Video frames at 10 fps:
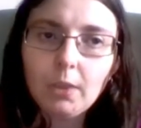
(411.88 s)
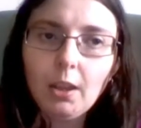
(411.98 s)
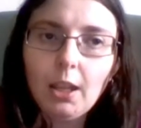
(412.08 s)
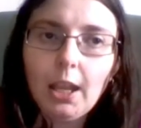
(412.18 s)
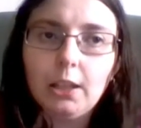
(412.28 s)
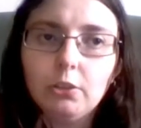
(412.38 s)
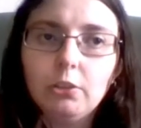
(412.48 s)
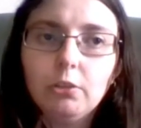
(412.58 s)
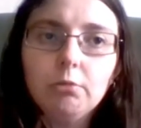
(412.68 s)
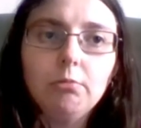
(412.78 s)
And
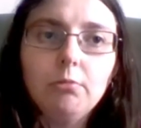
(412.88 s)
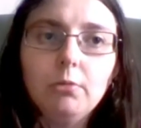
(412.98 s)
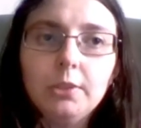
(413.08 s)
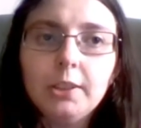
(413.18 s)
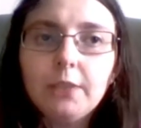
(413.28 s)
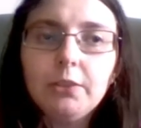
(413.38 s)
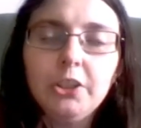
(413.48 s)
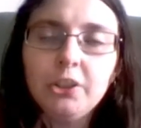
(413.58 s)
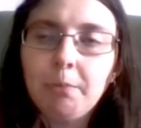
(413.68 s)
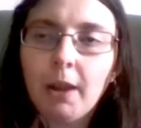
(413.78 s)
the
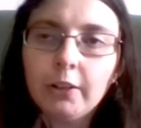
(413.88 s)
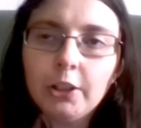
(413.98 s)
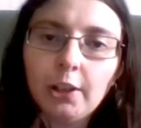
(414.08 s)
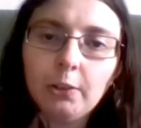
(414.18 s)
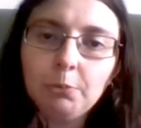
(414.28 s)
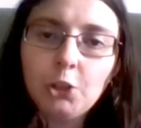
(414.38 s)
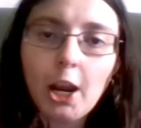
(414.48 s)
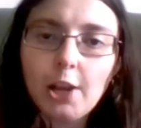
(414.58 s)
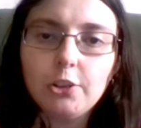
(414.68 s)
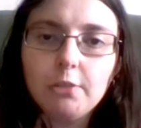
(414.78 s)
definition of marriage has
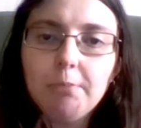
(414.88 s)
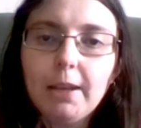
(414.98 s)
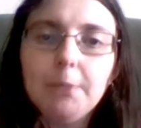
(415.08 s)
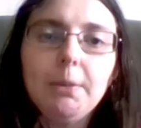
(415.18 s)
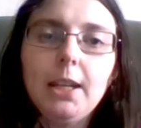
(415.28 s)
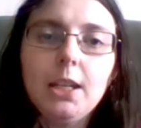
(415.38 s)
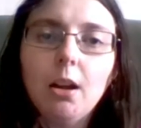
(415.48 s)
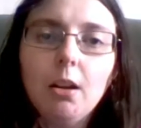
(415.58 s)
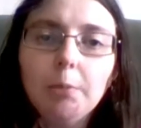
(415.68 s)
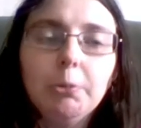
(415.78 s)
changed many, many
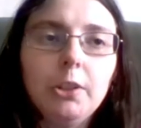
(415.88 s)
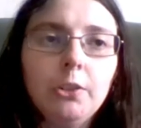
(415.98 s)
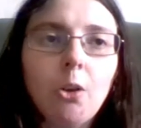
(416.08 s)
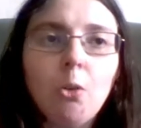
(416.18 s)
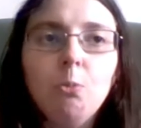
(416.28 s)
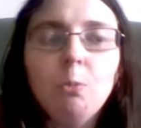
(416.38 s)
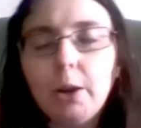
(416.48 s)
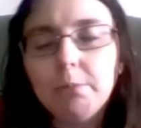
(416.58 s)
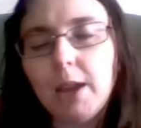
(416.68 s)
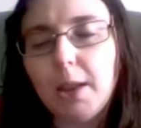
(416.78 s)
times. This whole
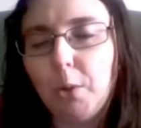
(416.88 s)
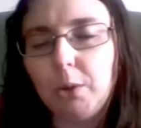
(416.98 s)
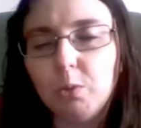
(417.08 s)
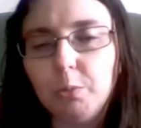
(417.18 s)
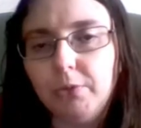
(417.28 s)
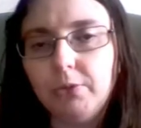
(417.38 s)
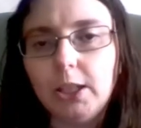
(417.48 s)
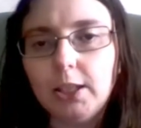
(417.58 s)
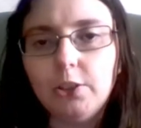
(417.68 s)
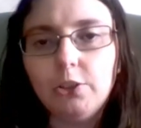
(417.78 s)
one man, one woman
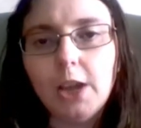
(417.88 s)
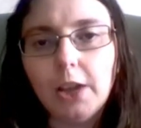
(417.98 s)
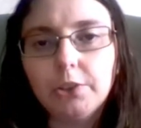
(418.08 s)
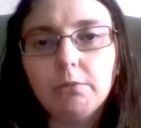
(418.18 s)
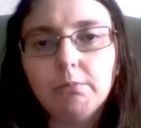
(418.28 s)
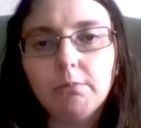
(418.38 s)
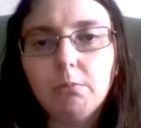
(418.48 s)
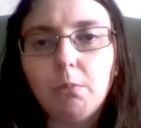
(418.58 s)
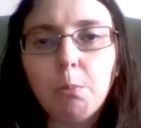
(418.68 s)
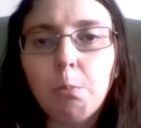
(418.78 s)
thing is just
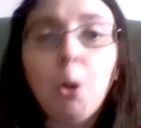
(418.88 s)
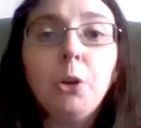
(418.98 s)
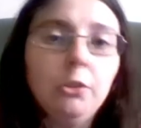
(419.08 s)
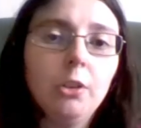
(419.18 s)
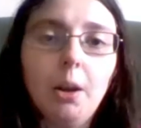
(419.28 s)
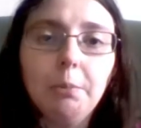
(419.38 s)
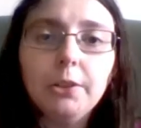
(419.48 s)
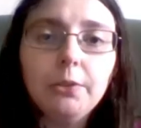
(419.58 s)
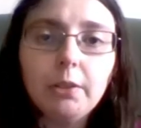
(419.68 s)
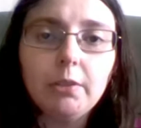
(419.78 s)
modern times.
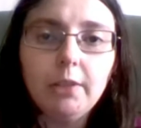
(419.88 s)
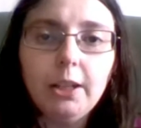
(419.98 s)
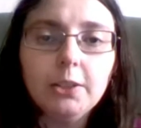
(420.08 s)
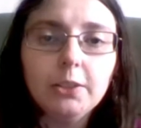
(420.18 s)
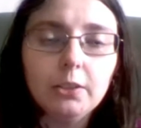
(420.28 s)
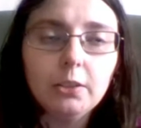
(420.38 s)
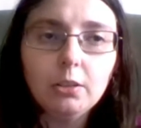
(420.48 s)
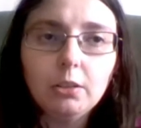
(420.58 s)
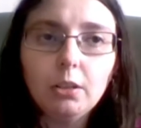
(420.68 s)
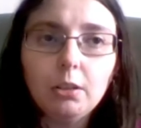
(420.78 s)
It's very recent,
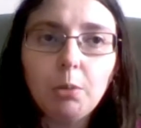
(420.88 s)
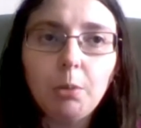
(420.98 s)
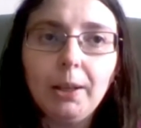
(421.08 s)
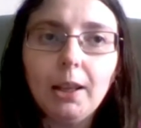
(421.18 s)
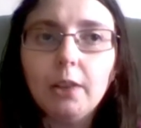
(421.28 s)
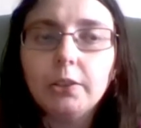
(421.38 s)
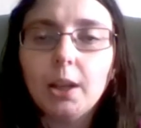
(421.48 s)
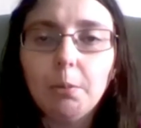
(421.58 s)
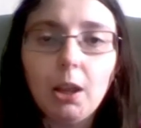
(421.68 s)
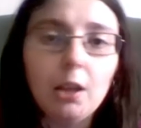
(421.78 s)
probably the last
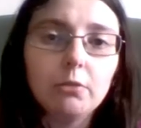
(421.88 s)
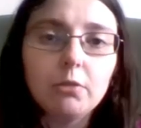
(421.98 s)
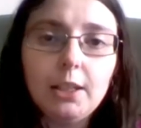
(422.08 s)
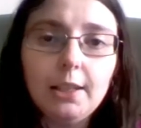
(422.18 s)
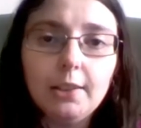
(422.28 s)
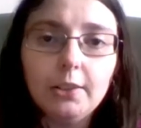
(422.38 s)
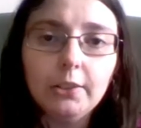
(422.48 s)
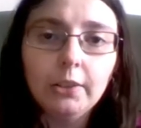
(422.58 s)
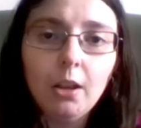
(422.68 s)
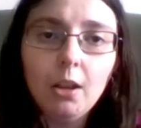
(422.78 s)
couple of 100
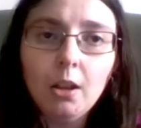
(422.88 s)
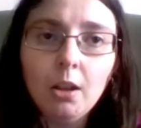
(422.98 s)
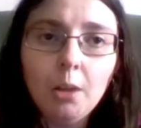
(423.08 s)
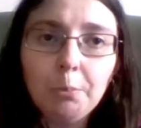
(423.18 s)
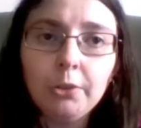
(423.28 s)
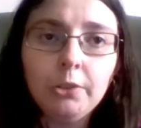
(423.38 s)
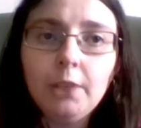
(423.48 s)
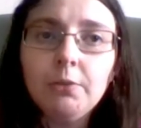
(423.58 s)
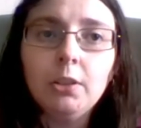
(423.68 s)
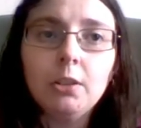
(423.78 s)
years. Because
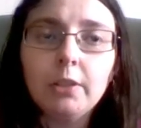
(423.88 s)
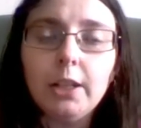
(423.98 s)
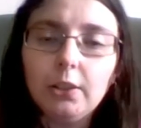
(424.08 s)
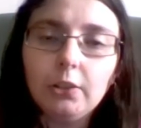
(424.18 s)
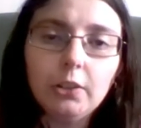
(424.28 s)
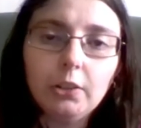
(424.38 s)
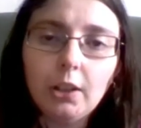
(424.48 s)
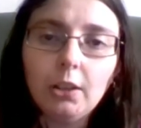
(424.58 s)
even the Greeks and the